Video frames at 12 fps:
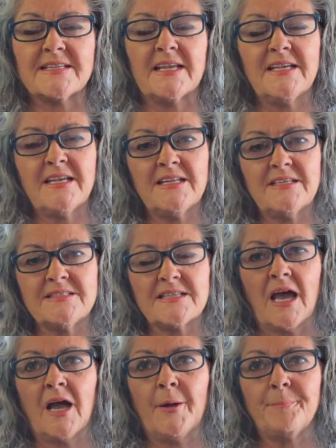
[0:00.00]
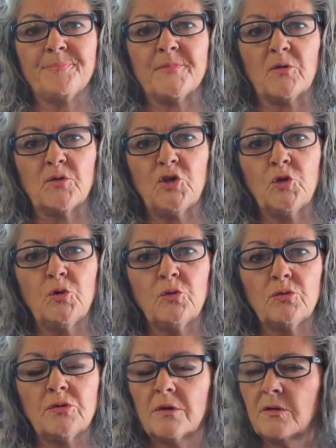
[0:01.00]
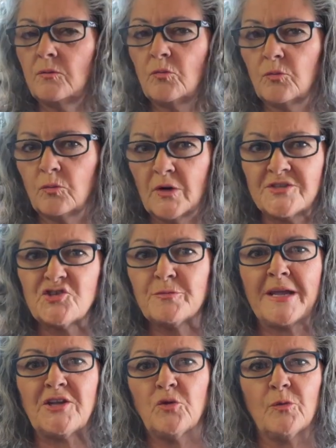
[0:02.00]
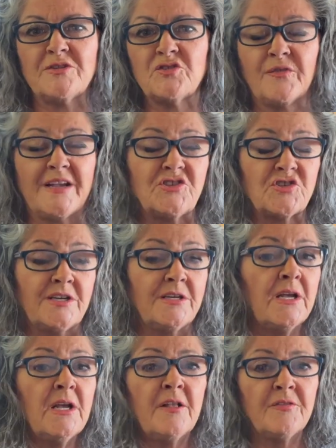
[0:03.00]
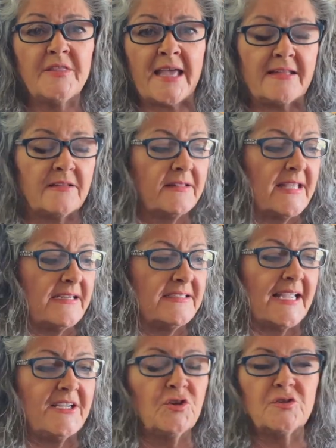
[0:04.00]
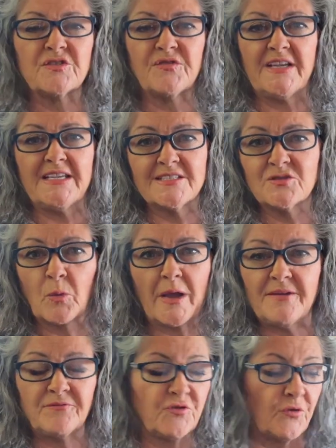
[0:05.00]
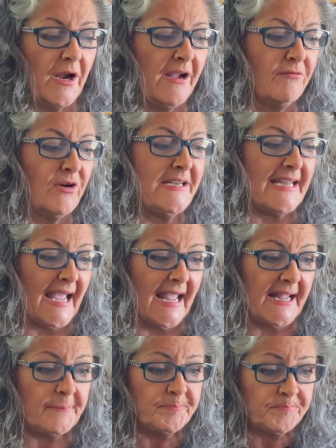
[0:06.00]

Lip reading: It is, once you make your reservation, that day use fee is waived for every day.